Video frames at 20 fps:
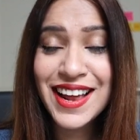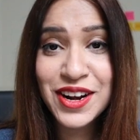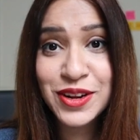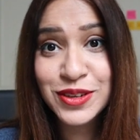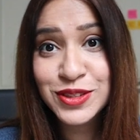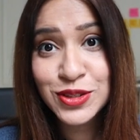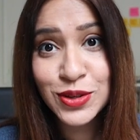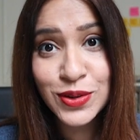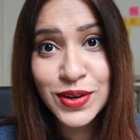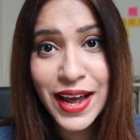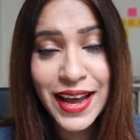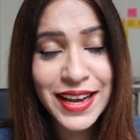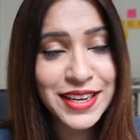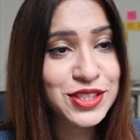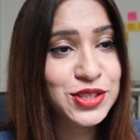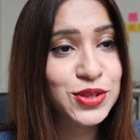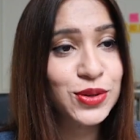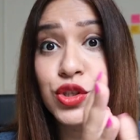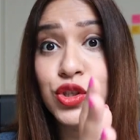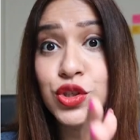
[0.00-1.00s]
That looks so
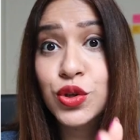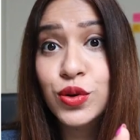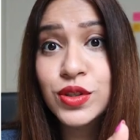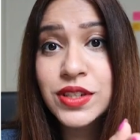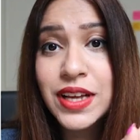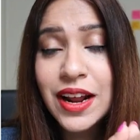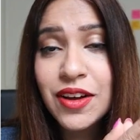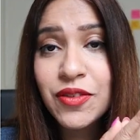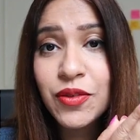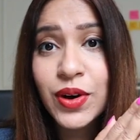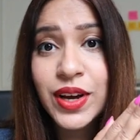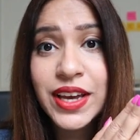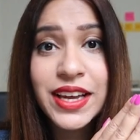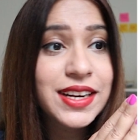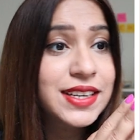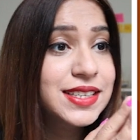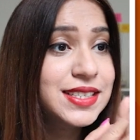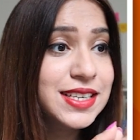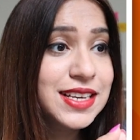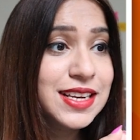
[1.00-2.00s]
nice. So it shows that I work
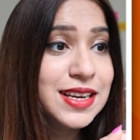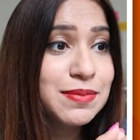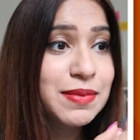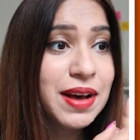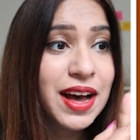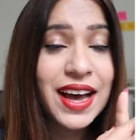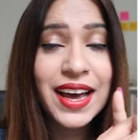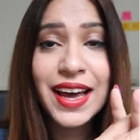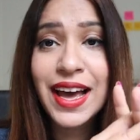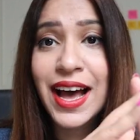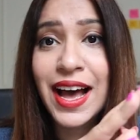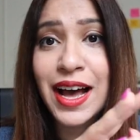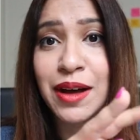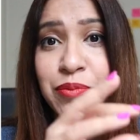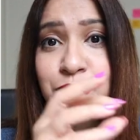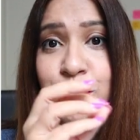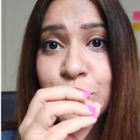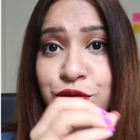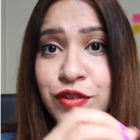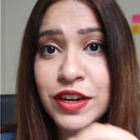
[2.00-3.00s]
in a team. I
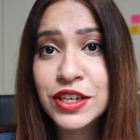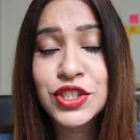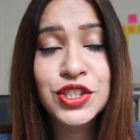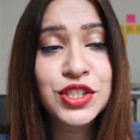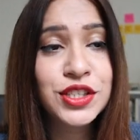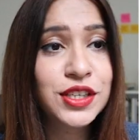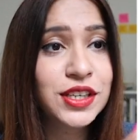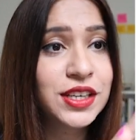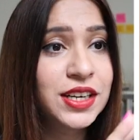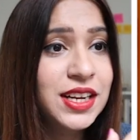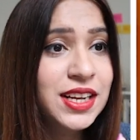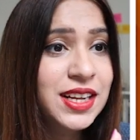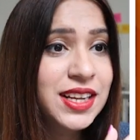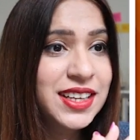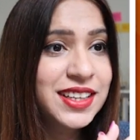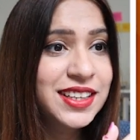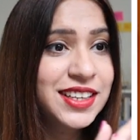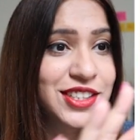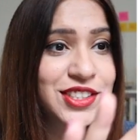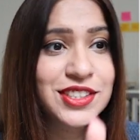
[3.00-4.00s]
am professional.
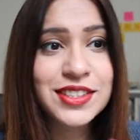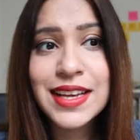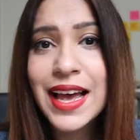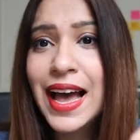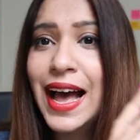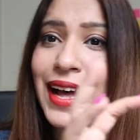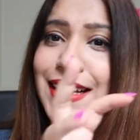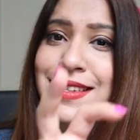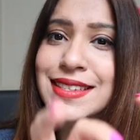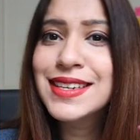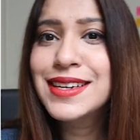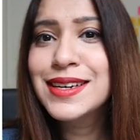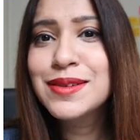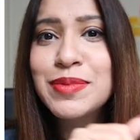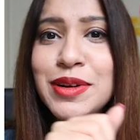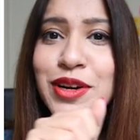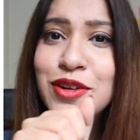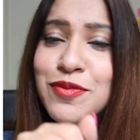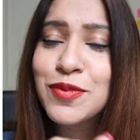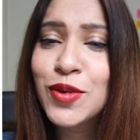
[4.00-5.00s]
It just adds a little
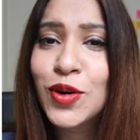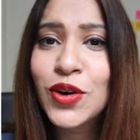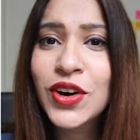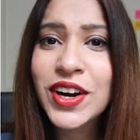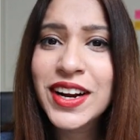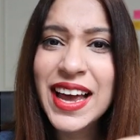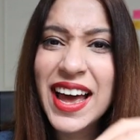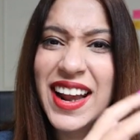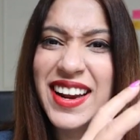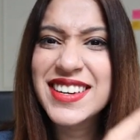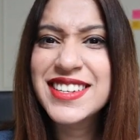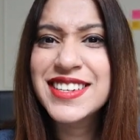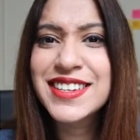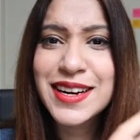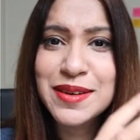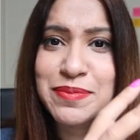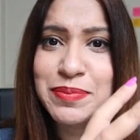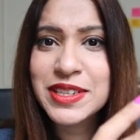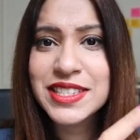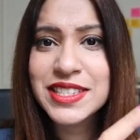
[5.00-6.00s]
bit of more character and